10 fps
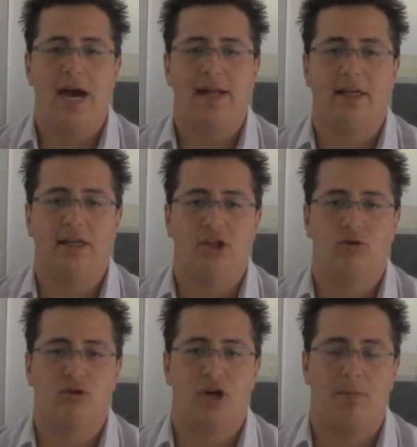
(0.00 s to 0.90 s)
and the
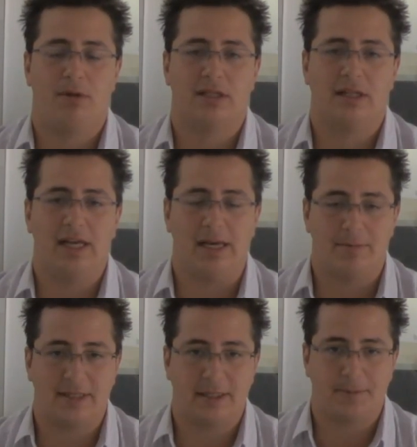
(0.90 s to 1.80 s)
initial jobless
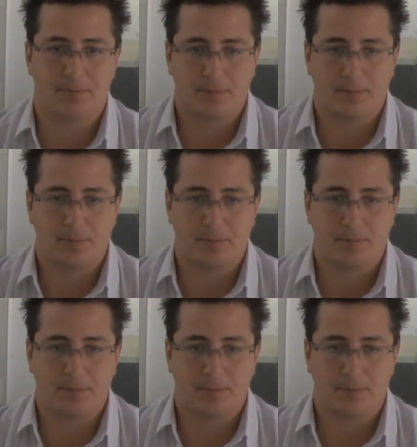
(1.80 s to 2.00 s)
claims.